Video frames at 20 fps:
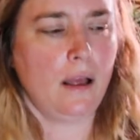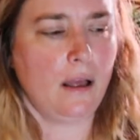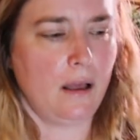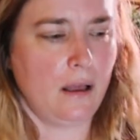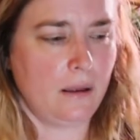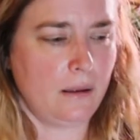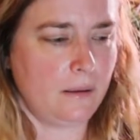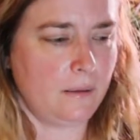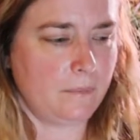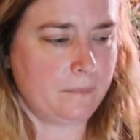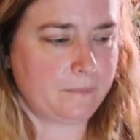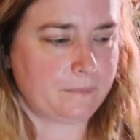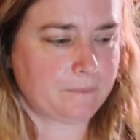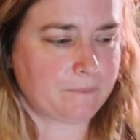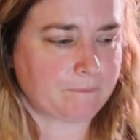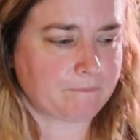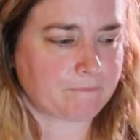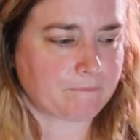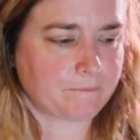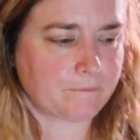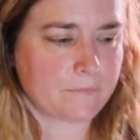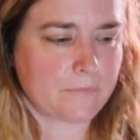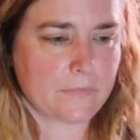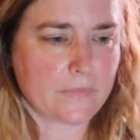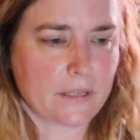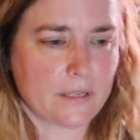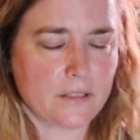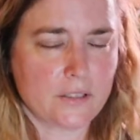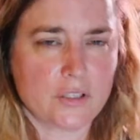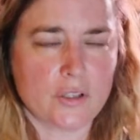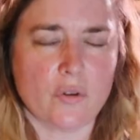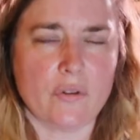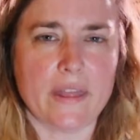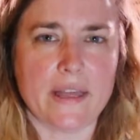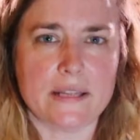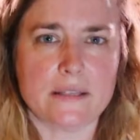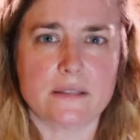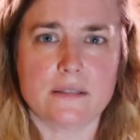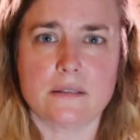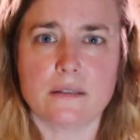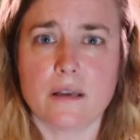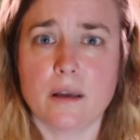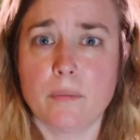So that's